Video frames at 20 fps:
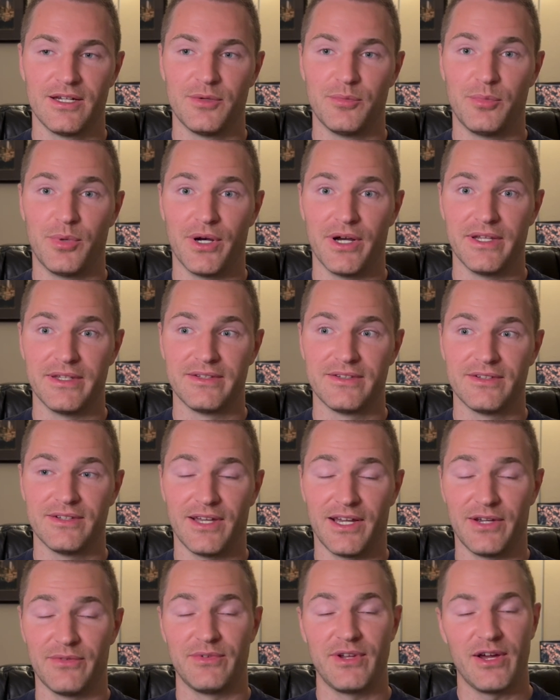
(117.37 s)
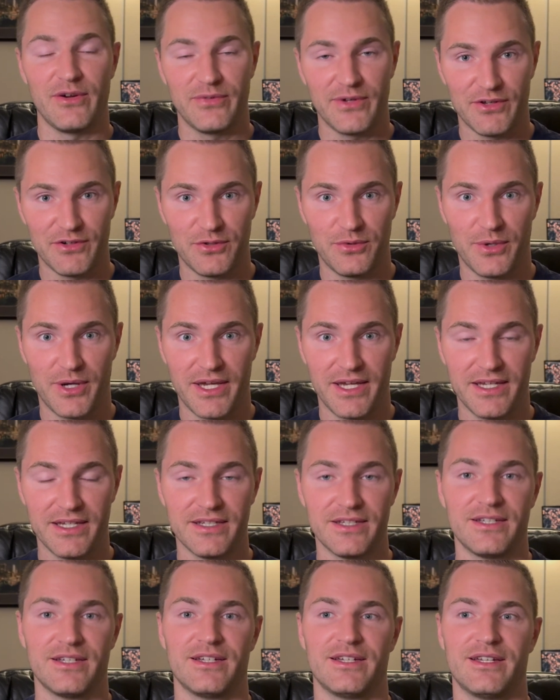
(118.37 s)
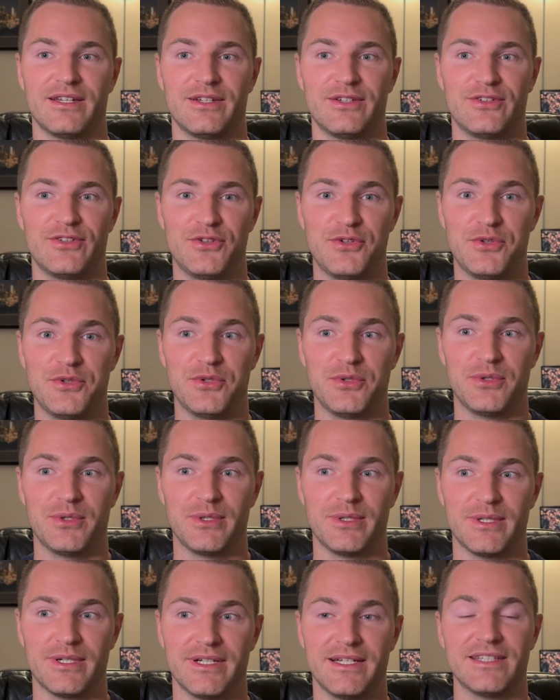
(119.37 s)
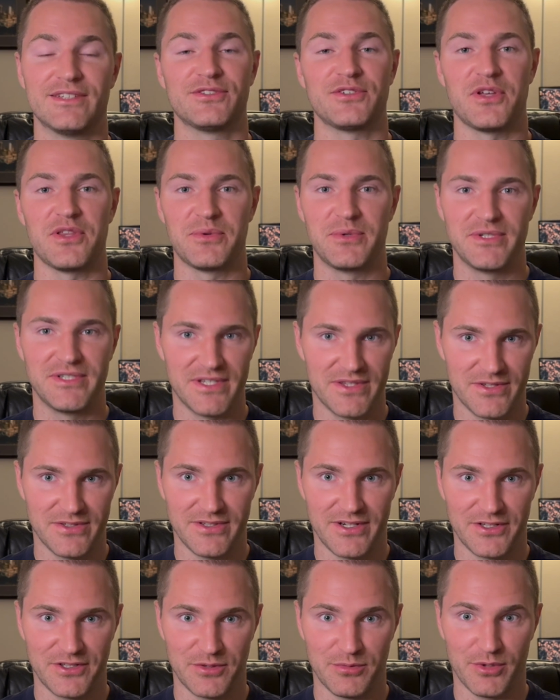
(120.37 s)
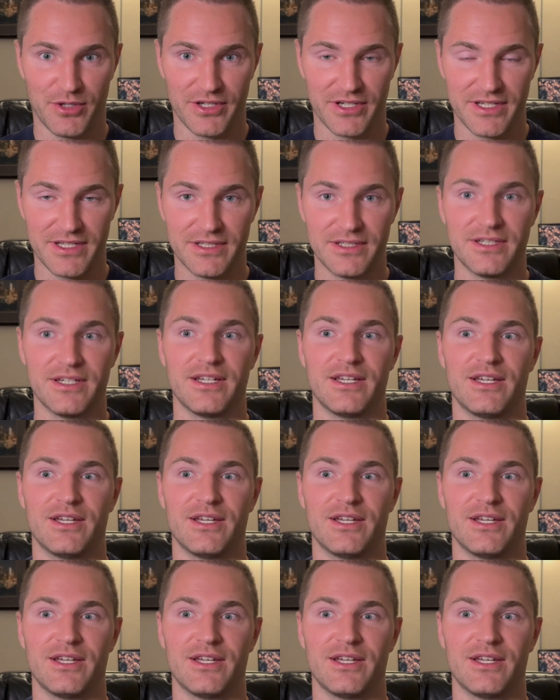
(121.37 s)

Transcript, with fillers: But I've now found a way to install the Resynthesizer plugin